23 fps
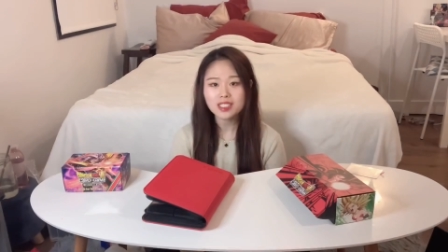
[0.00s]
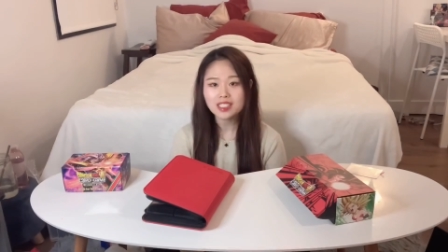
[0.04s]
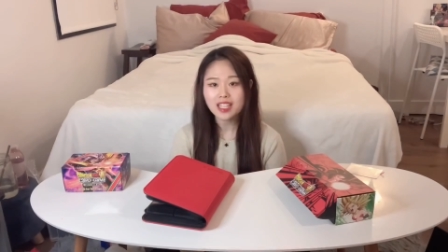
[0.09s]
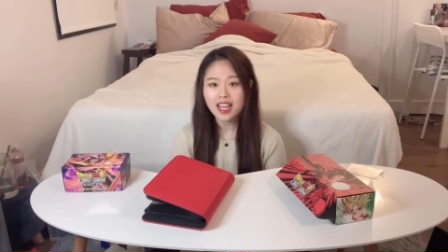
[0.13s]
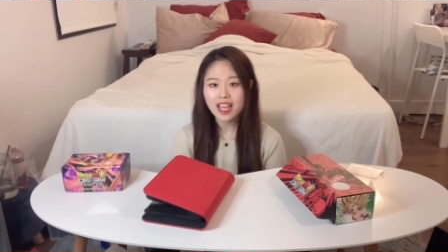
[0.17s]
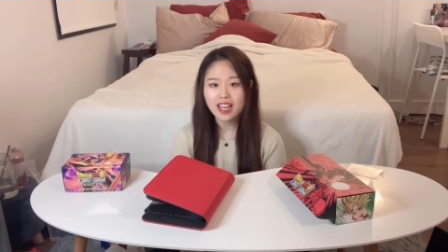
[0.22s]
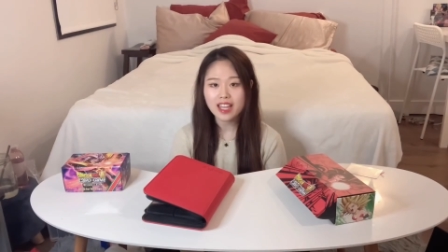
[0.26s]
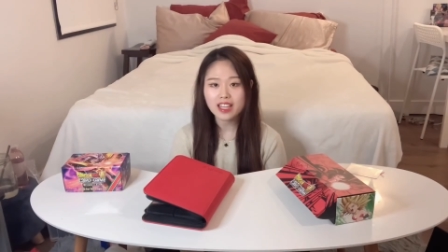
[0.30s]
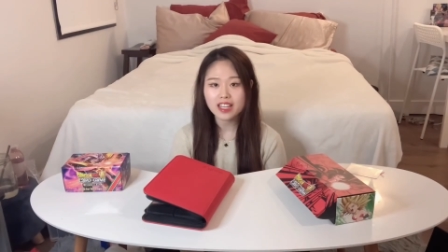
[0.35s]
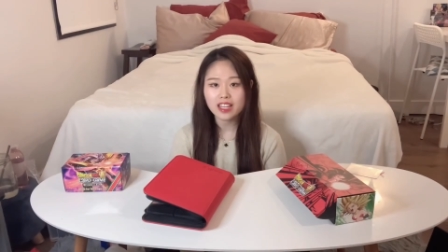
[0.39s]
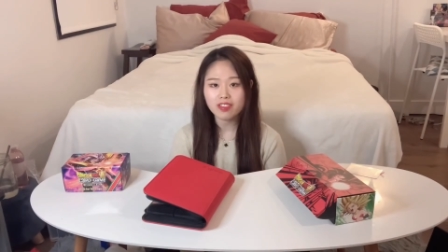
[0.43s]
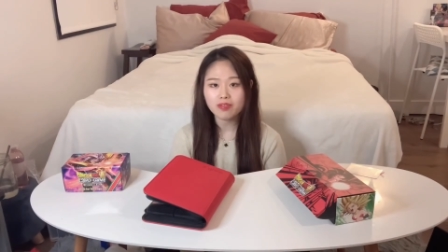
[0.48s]
the
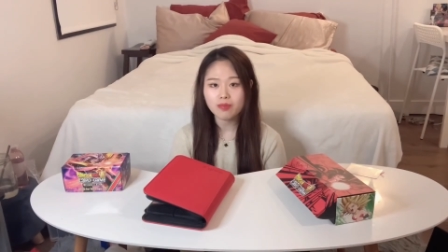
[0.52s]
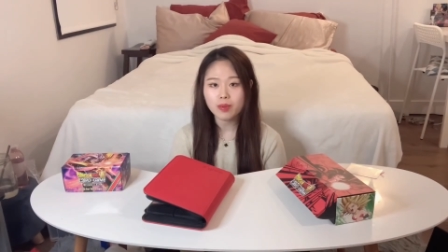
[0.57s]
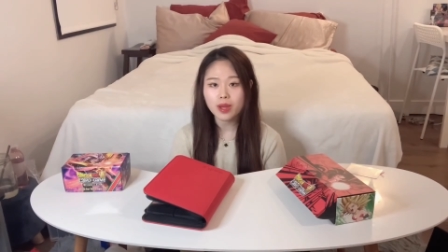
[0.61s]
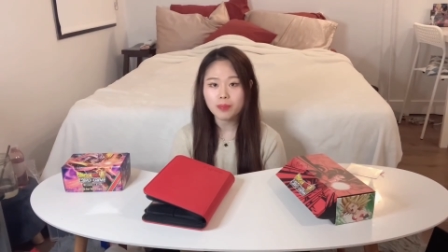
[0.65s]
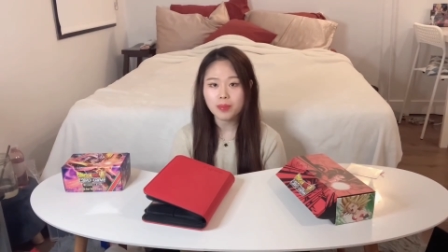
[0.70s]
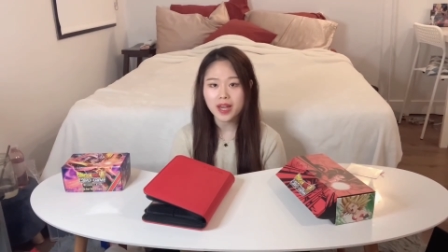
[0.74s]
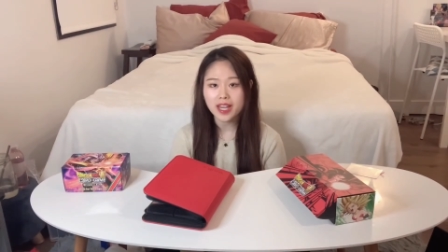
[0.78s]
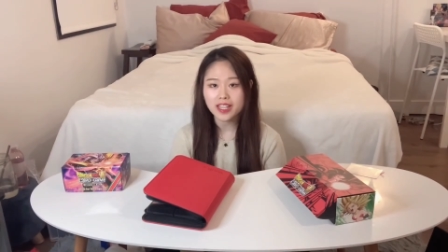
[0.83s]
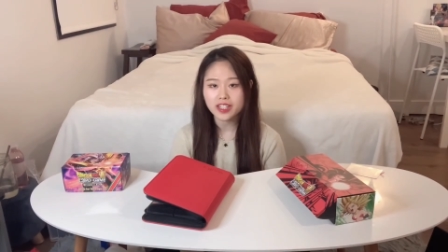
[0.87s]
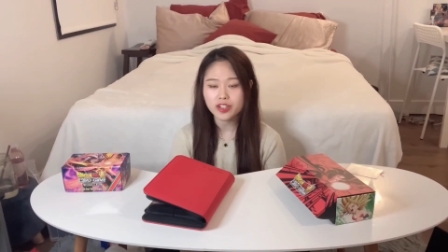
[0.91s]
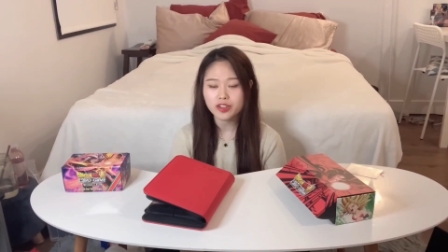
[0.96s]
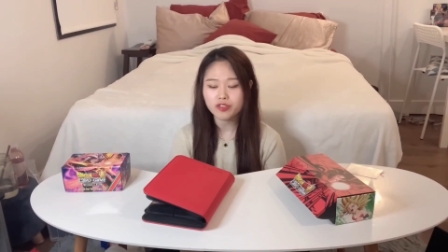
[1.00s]
end of my
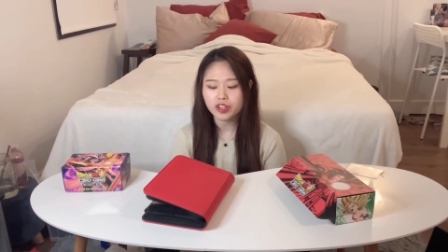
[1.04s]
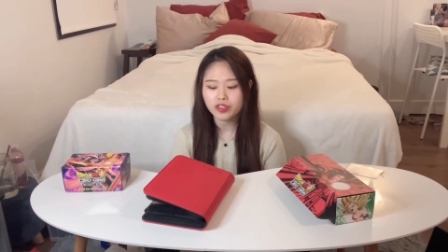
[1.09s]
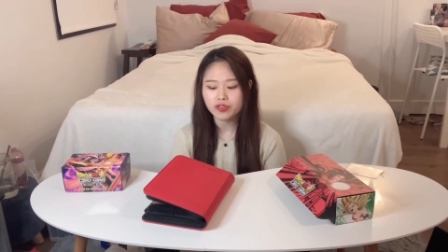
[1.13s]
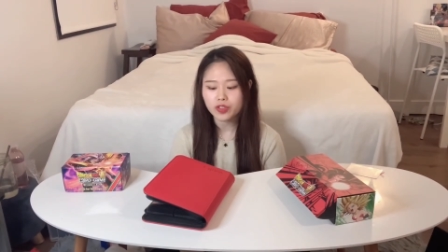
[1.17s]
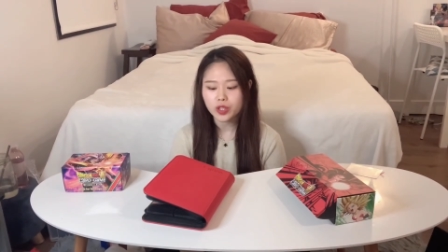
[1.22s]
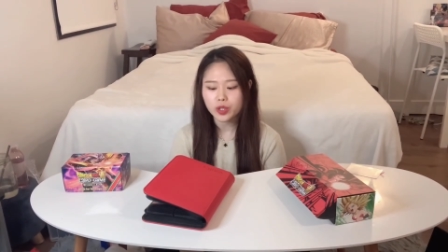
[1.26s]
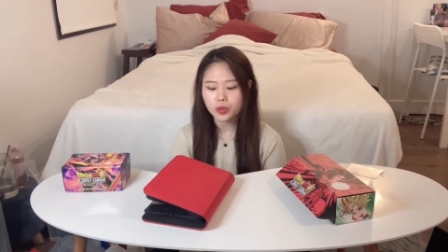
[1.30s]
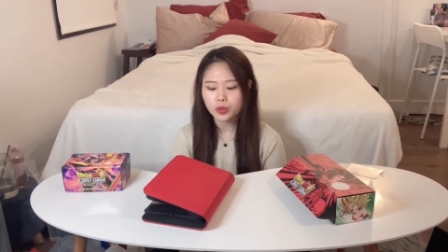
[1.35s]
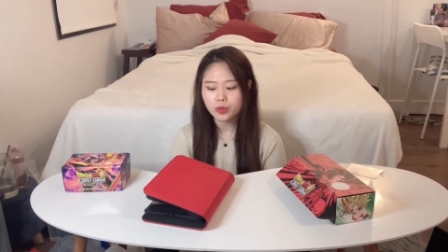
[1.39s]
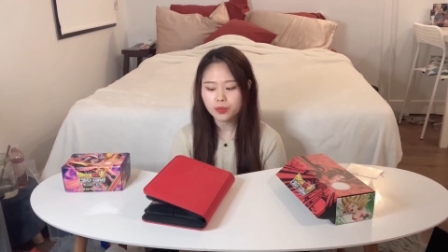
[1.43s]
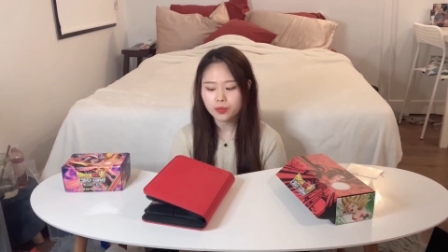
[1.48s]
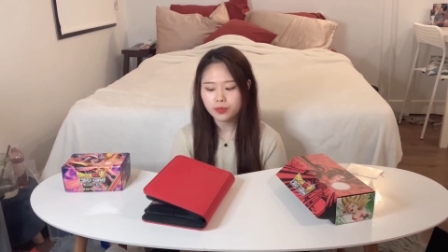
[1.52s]
binder
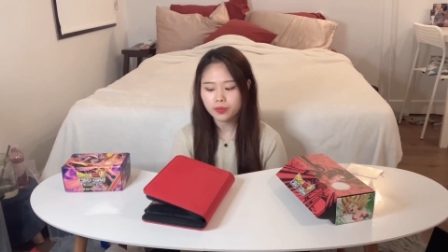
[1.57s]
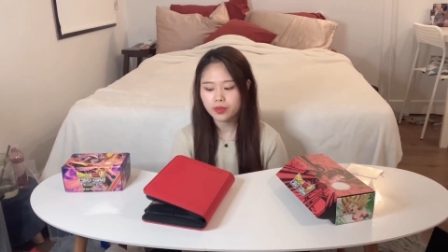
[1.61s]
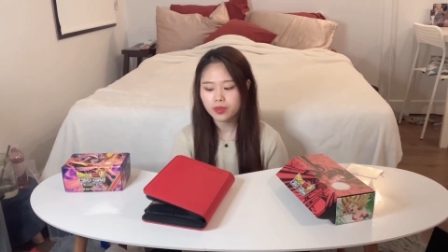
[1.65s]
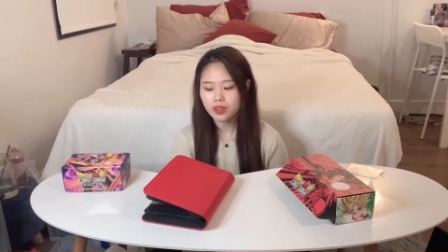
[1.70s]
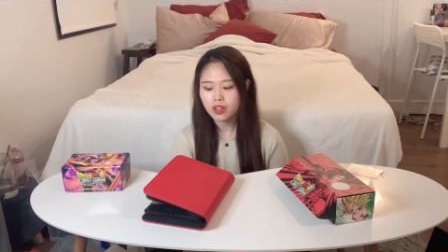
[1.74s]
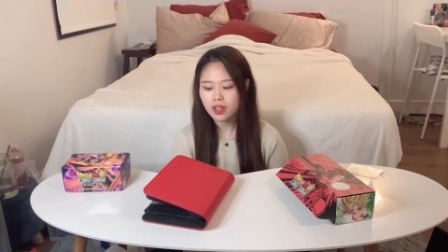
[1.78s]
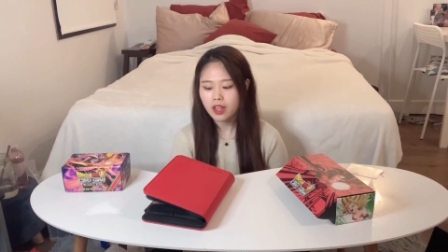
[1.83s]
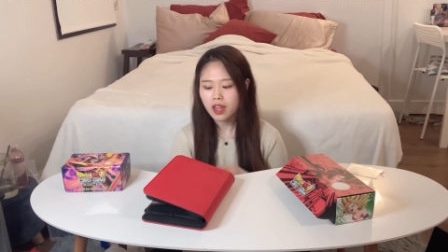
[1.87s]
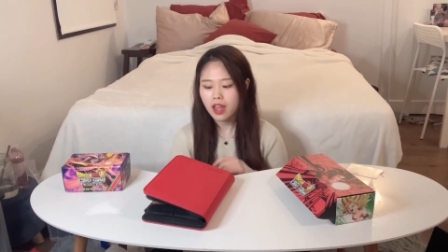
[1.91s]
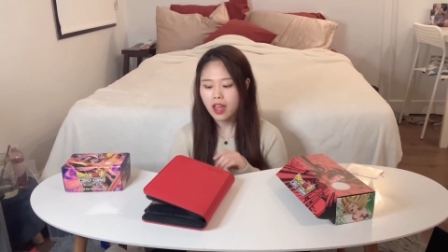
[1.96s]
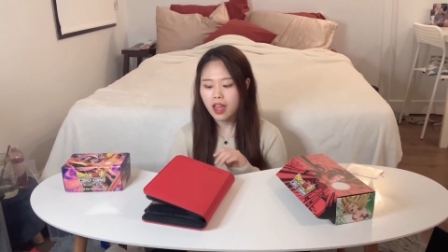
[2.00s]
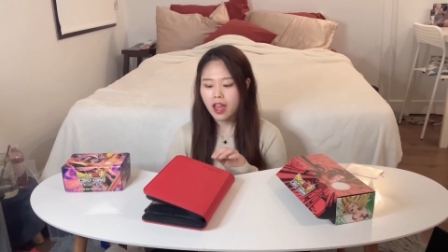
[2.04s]
review.
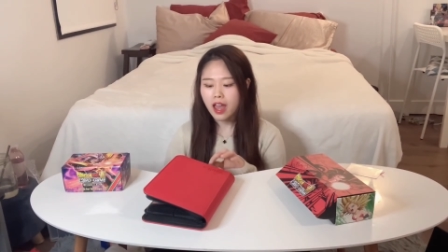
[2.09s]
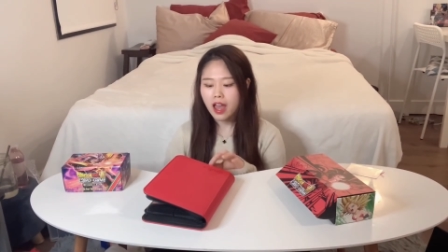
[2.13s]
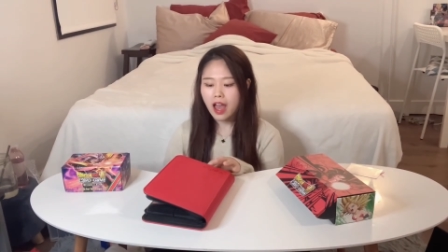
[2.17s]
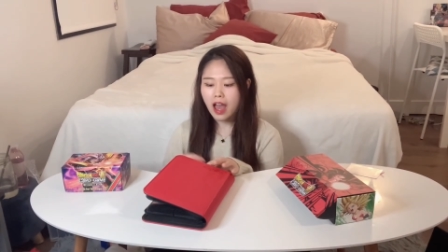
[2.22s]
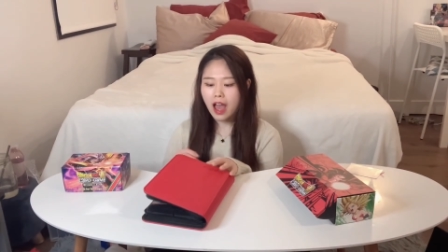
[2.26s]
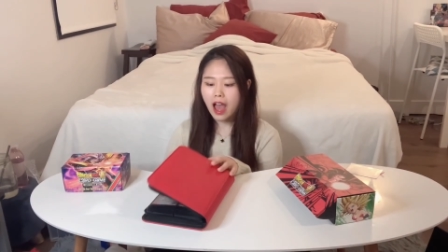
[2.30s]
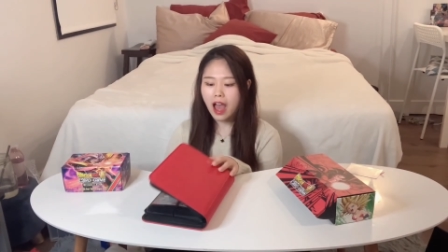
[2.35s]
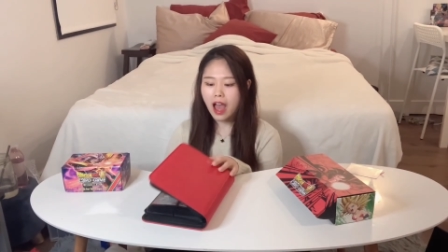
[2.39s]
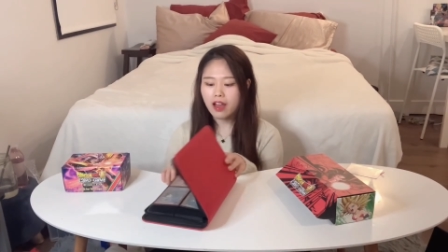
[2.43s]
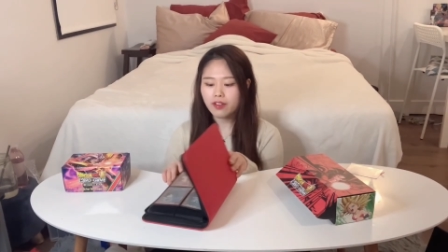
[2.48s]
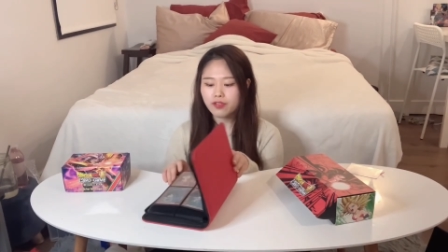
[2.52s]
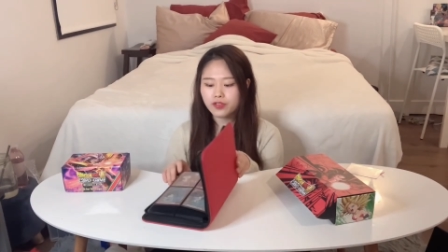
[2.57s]

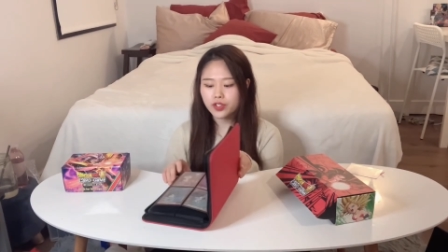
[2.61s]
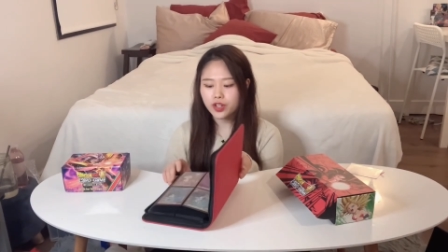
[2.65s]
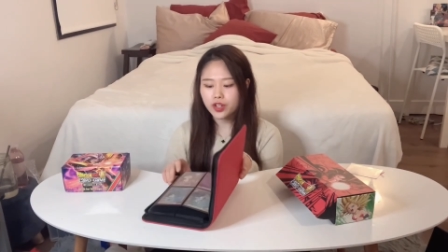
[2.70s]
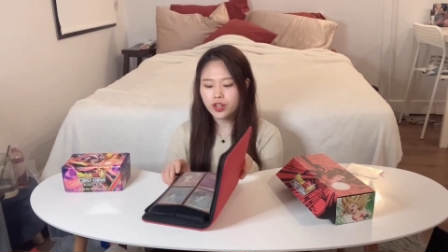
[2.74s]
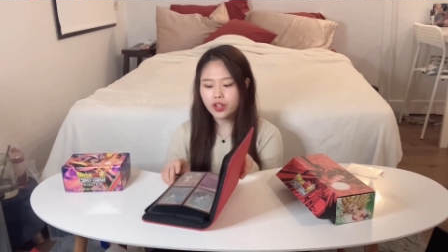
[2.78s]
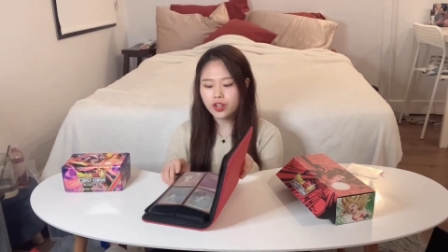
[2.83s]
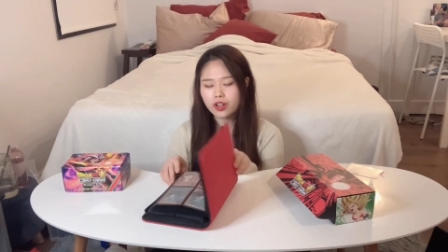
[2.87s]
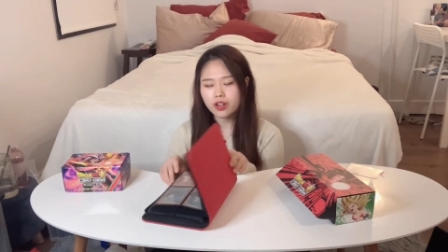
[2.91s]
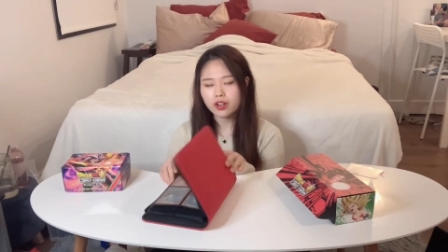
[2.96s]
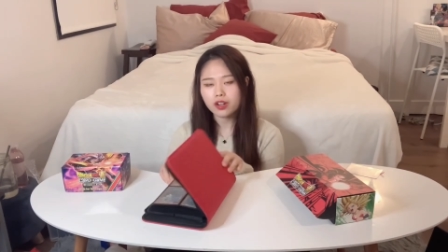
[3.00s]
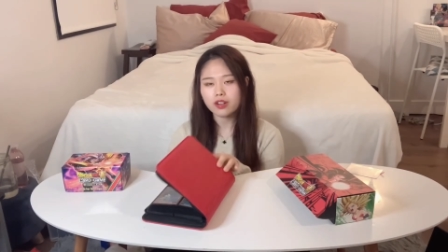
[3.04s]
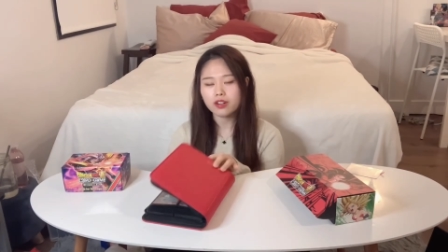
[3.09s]

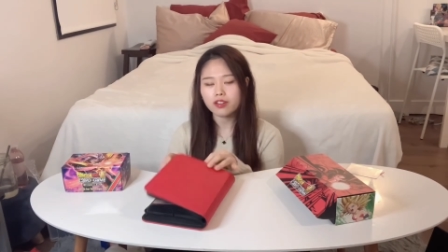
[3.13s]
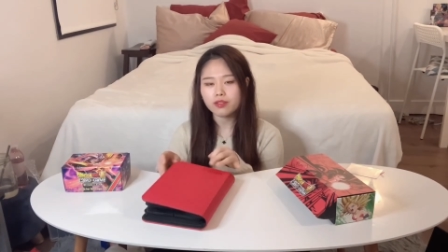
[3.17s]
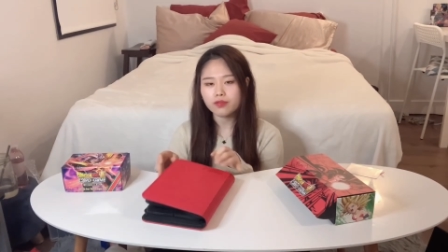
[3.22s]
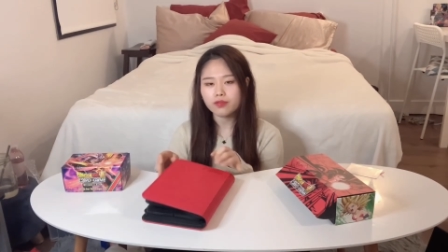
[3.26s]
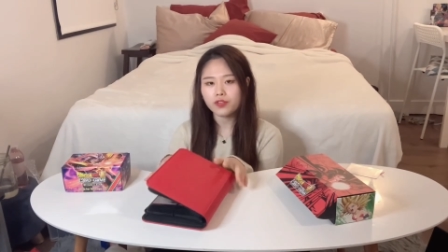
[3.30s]
After